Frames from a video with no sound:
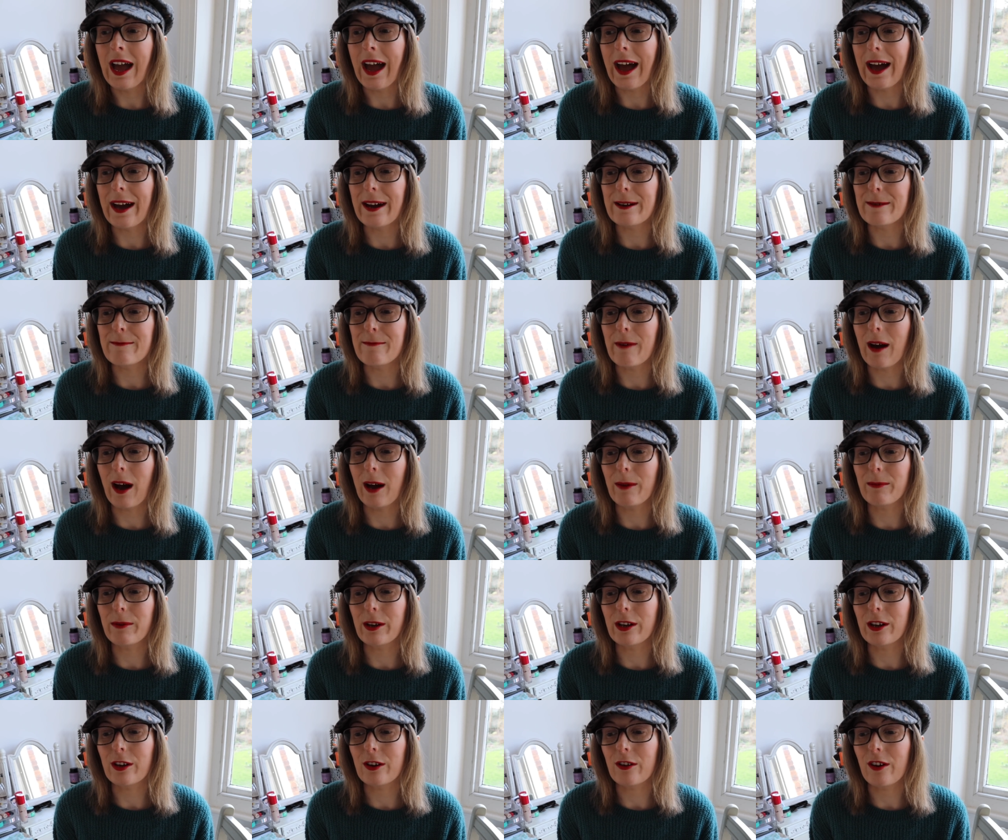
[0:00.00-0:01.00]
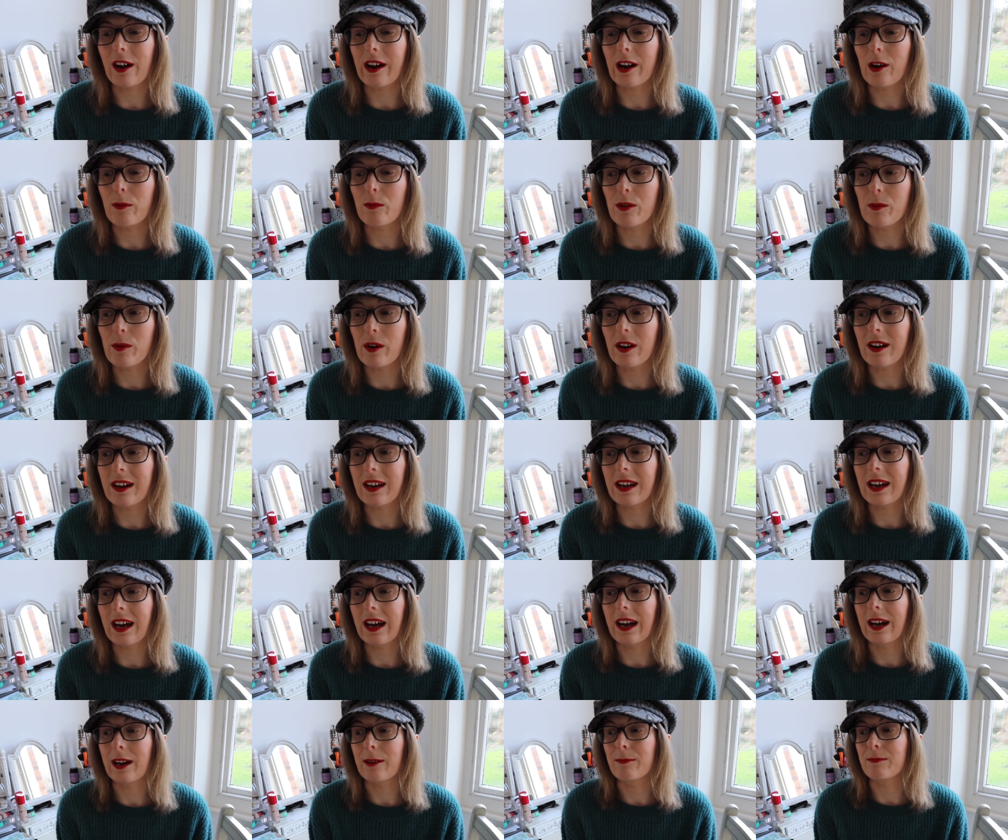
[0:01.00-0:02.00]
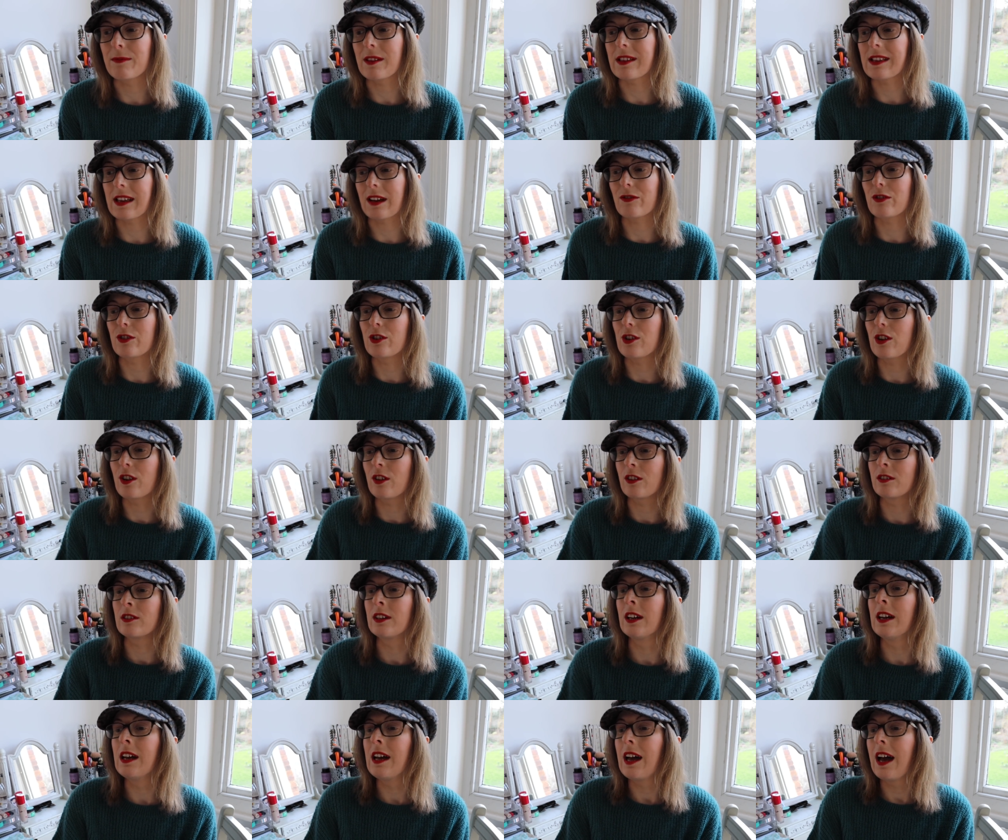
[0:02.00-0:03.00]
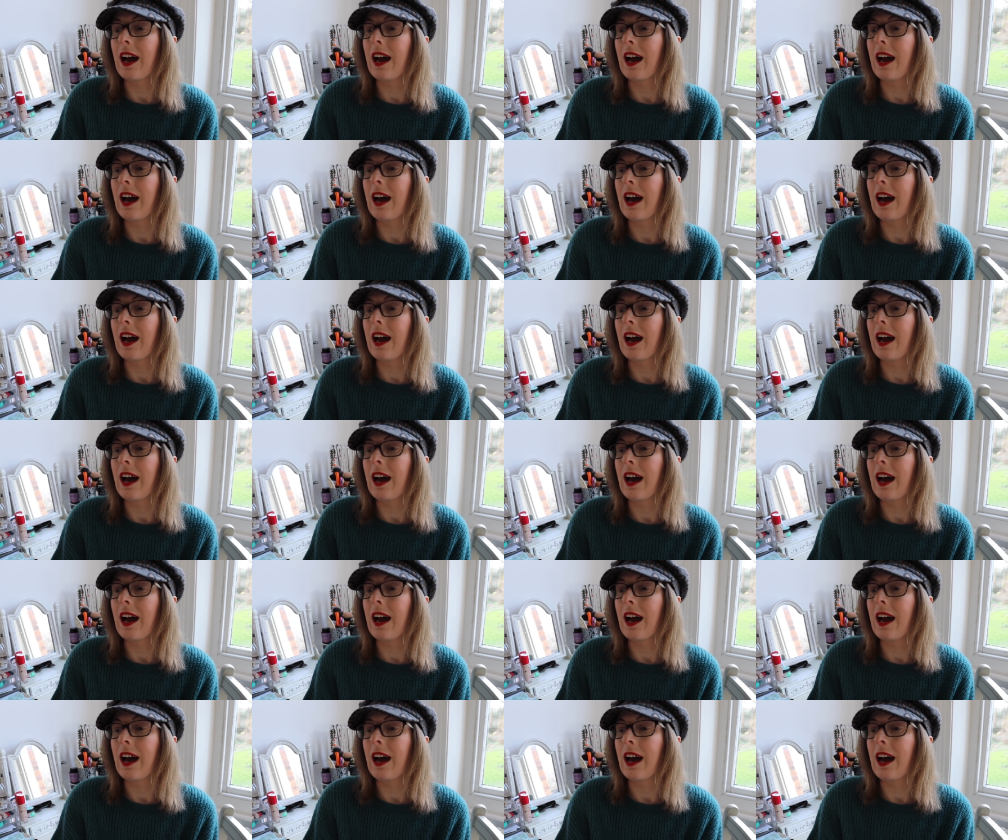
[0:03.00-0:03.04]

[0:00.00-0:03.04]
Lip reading: I'm going to crack on with work this afternoon.